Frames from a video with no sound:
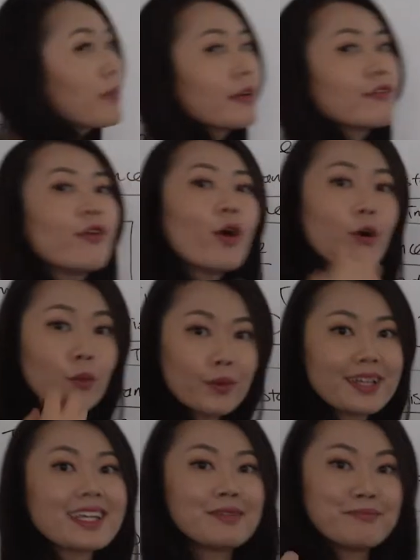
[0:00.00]
before
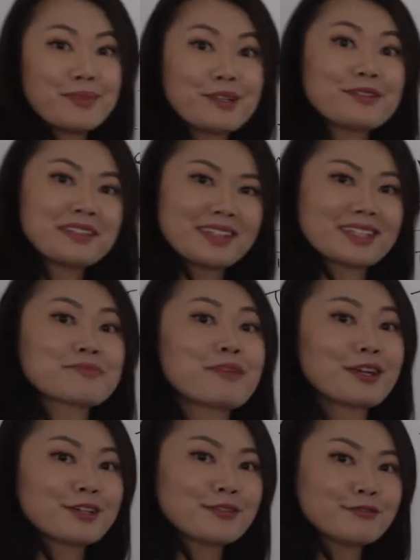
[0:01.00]
we can build an
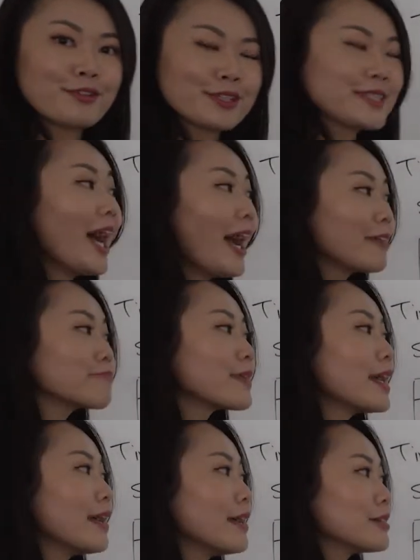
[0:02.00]
expression for time.
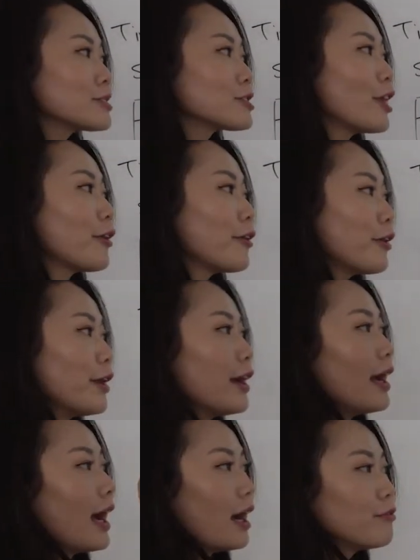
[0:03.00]
So
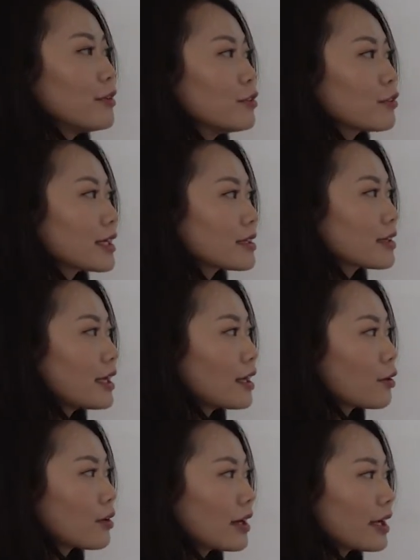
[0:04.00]
have a look at
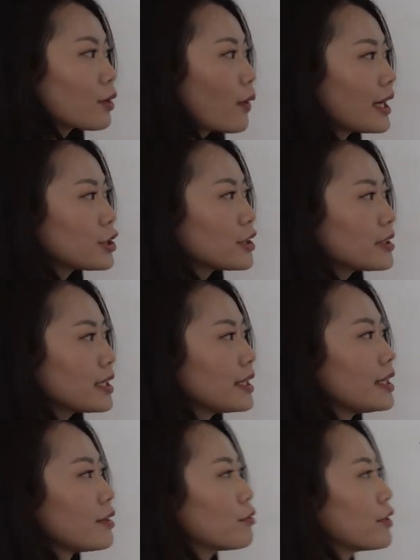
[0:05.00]
the equation
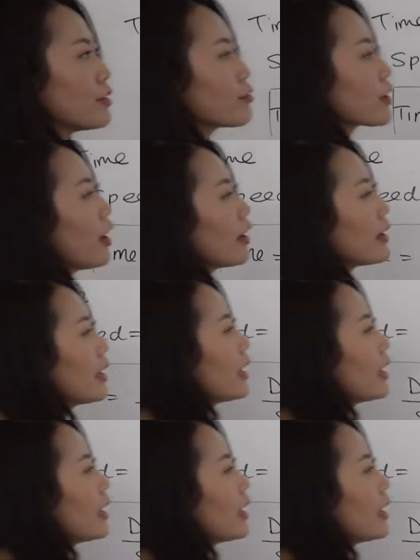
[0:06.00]
here. We've got